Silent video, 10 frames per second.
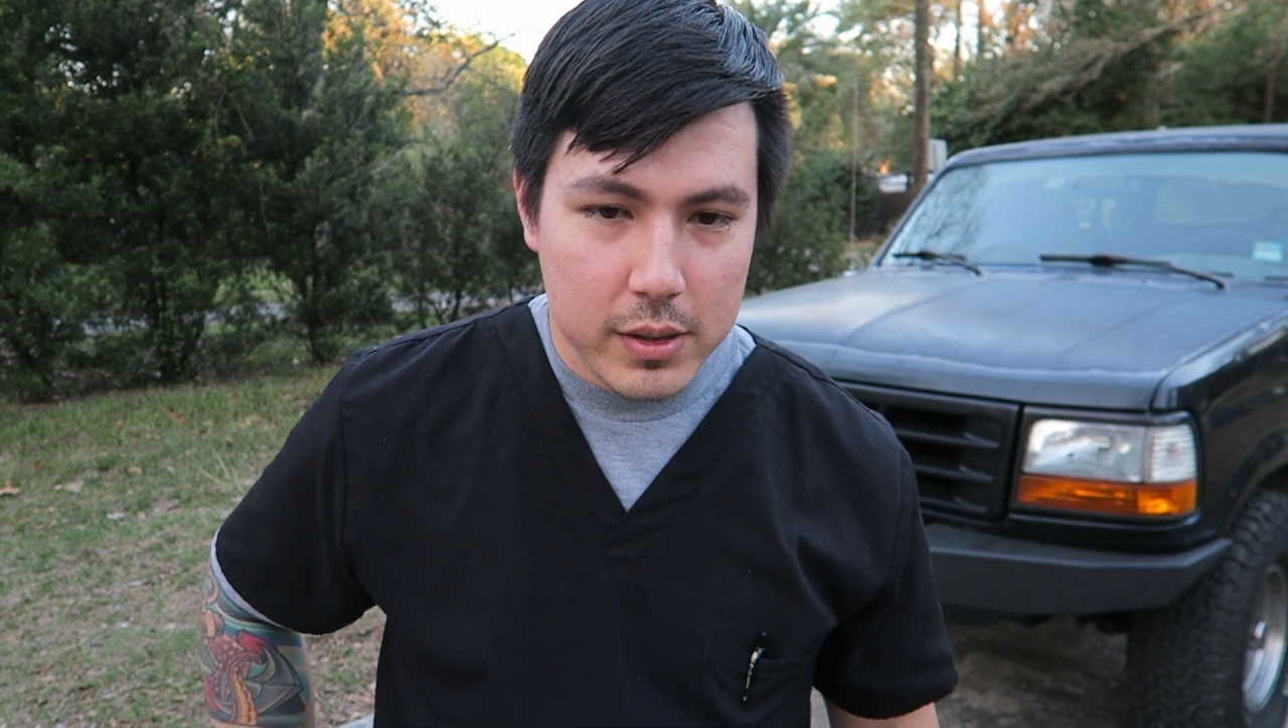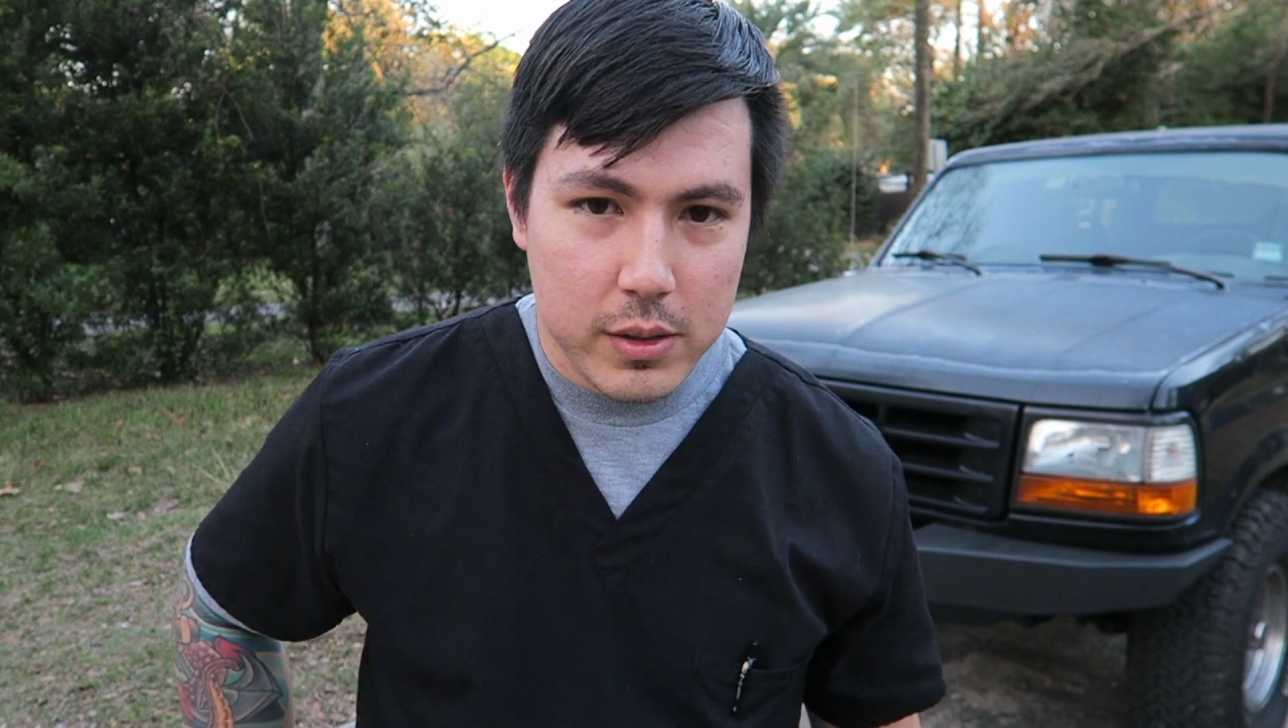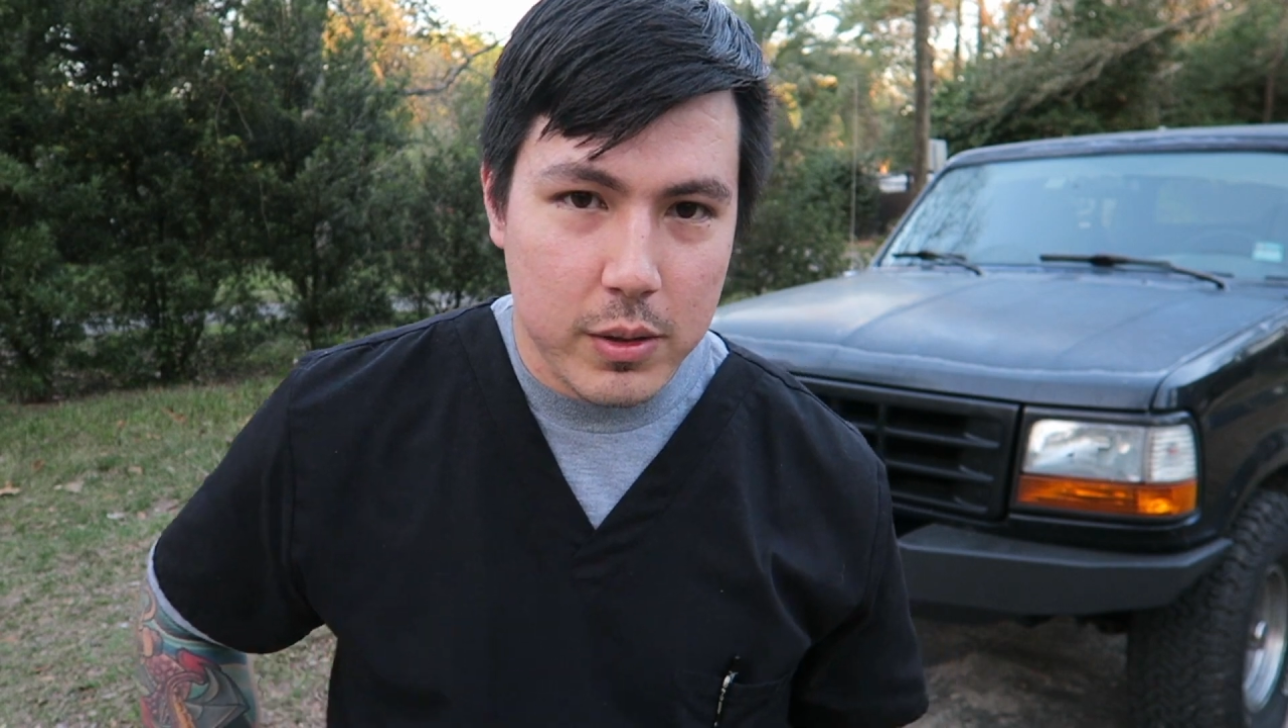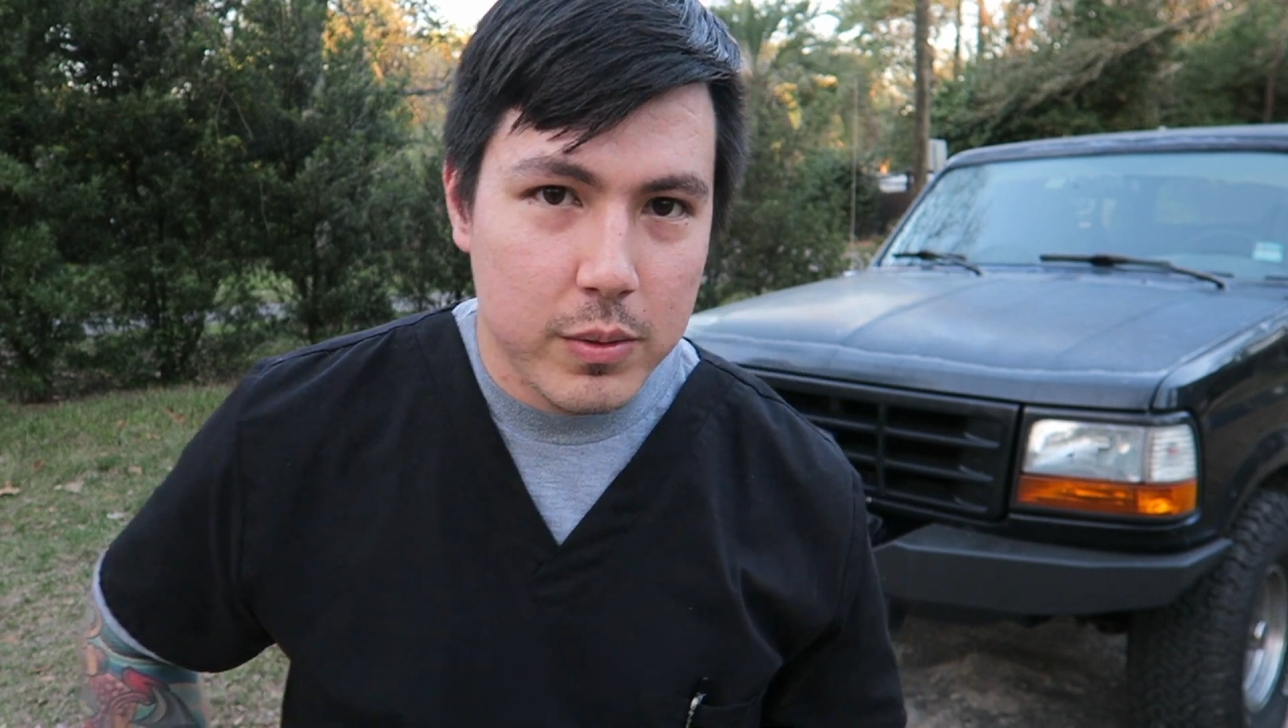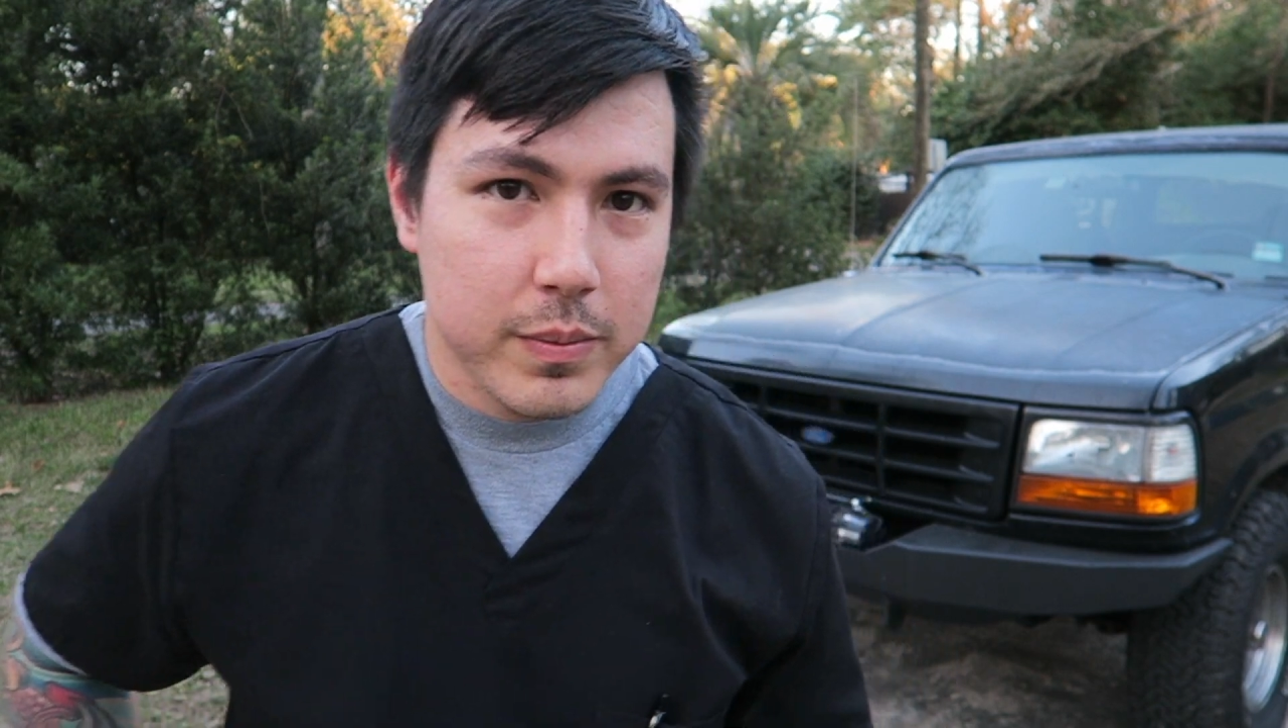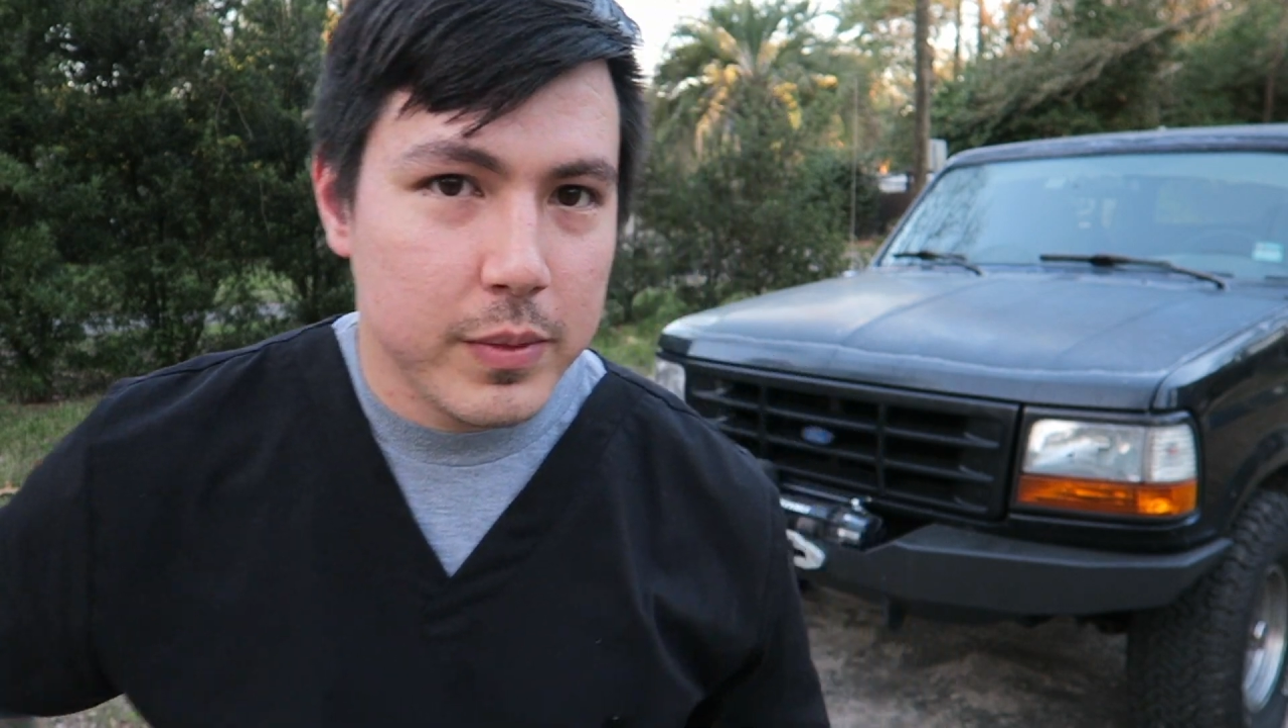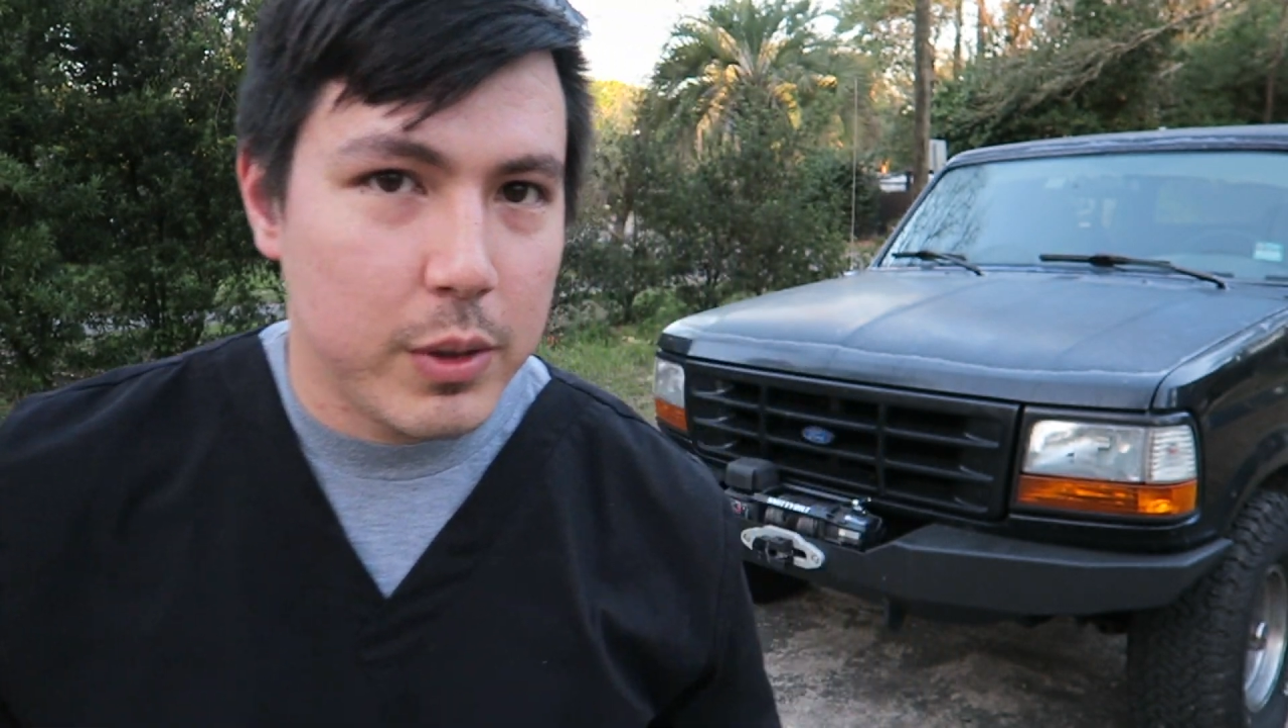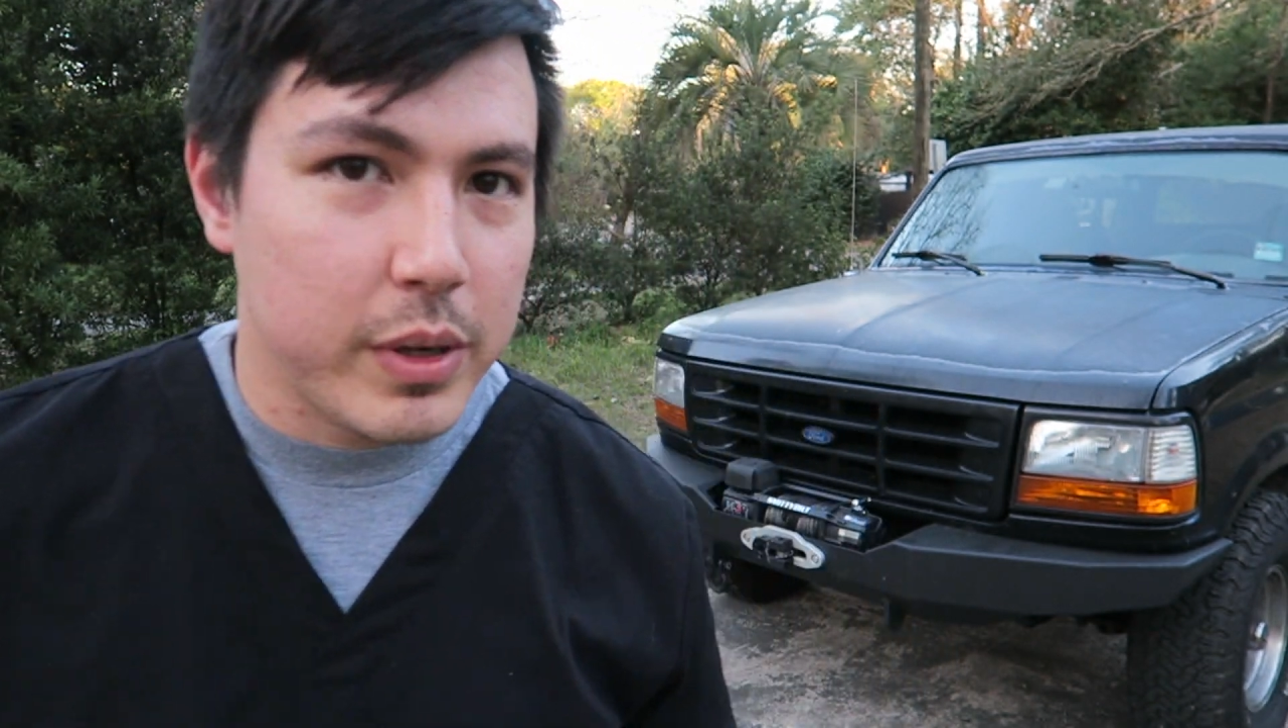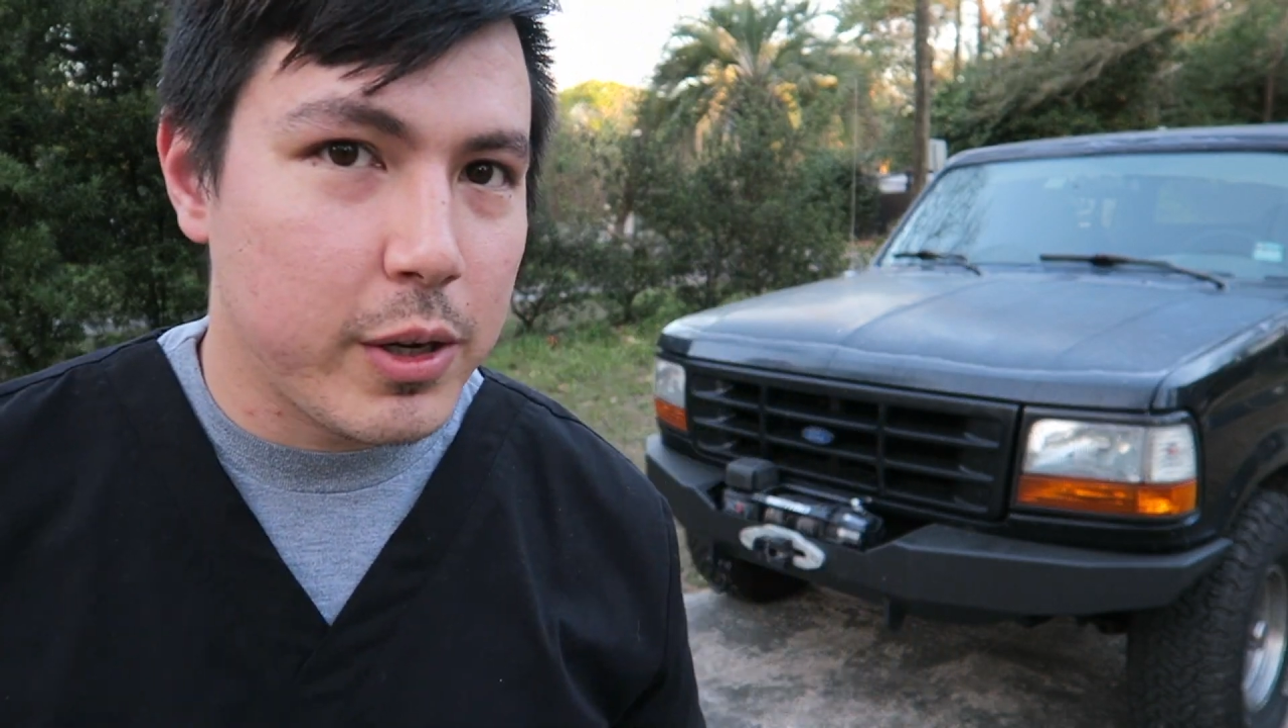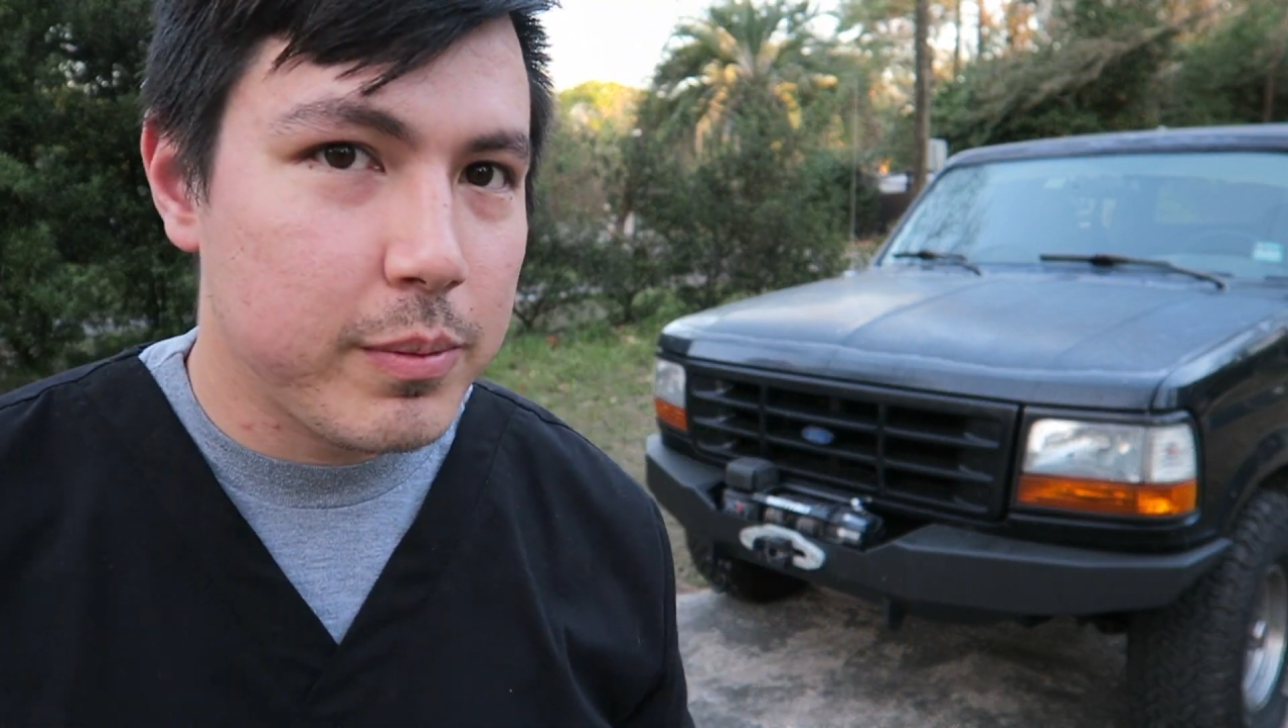So,
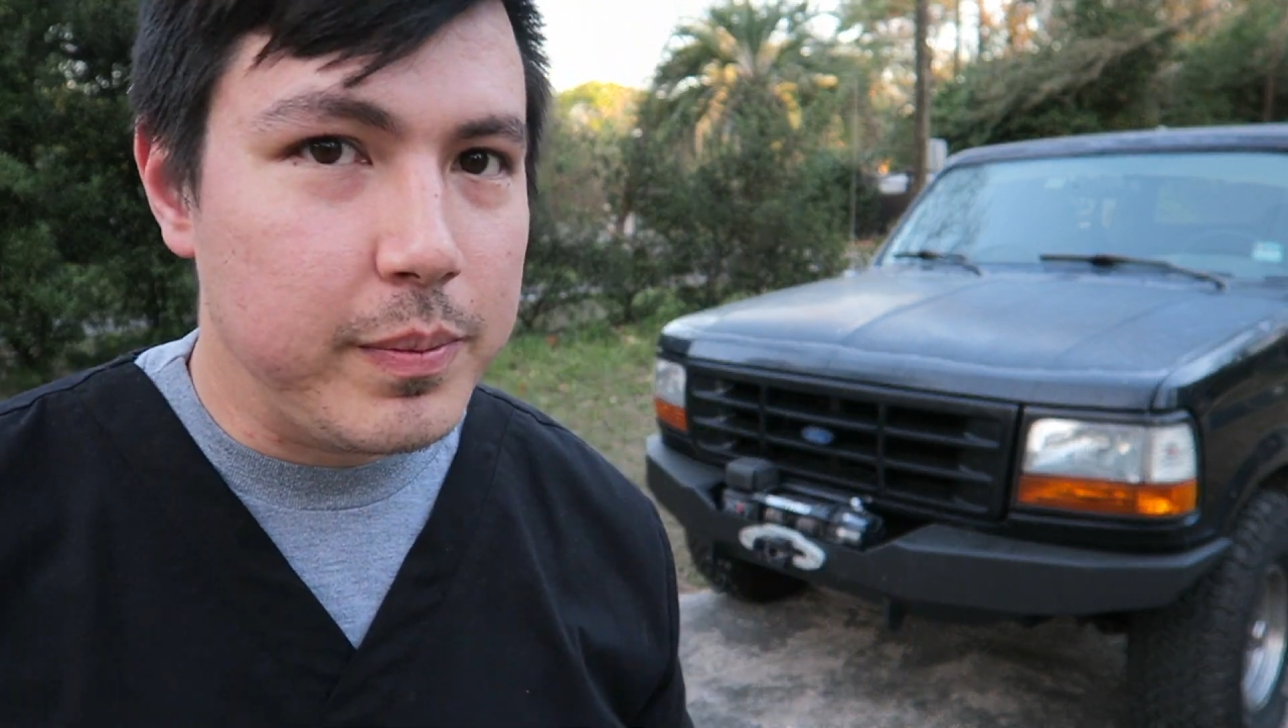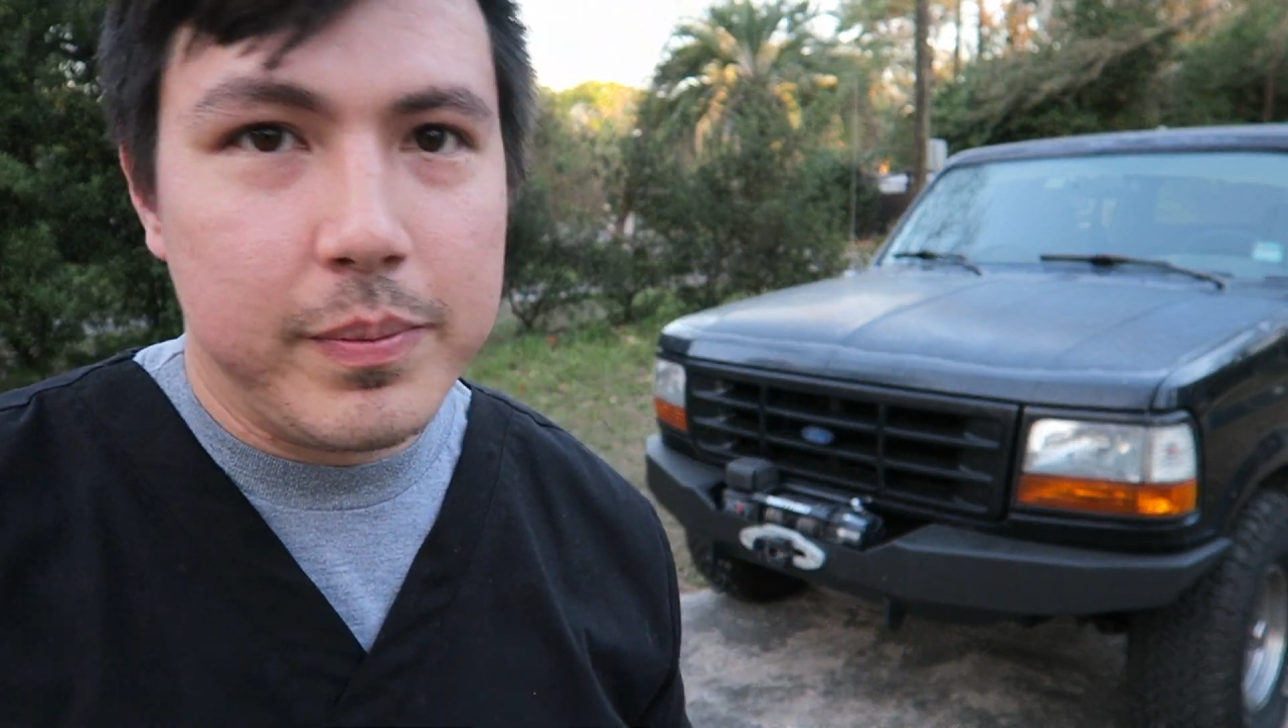here we go.